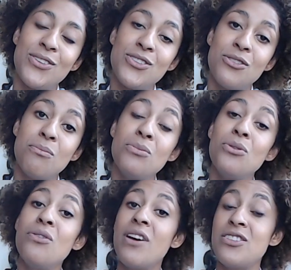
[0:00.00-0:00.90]
to
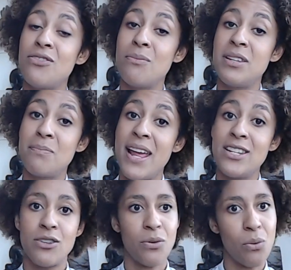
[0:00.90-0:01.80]
move us from this
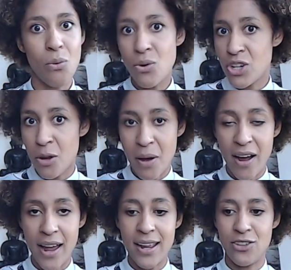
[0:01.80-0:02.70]
place of
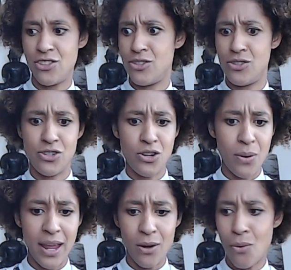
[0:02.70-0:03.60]
autopilot, just
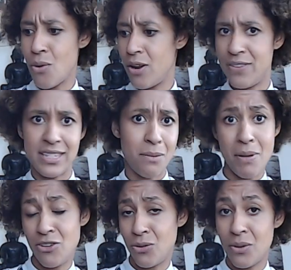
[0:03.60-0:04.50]
doing all of these
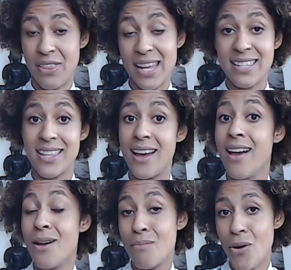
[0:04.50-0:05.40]
habitual things that
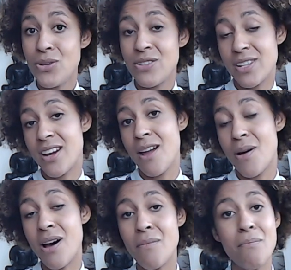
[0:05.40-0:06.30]
most of the time
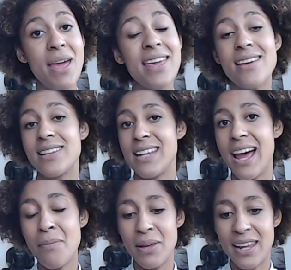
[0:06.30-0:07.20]
aren't making us
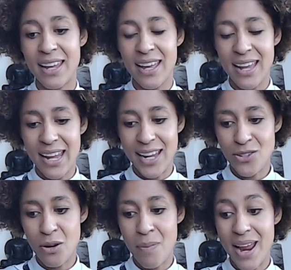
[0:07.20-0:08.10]
happy,
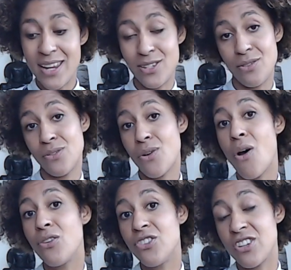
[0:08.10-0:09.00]
into a place of
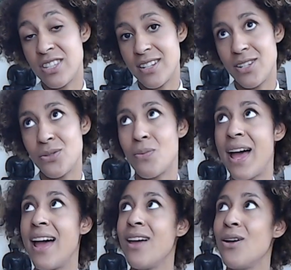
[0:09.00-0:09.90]
consciousness
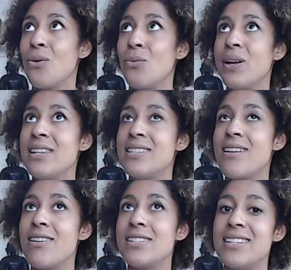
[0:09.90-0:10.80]
where we
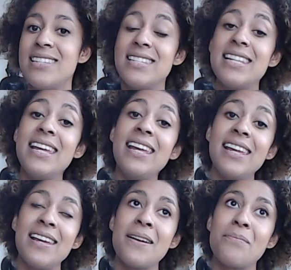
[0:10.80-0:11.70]
start to
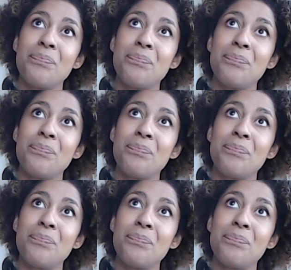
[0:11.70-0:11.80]
see.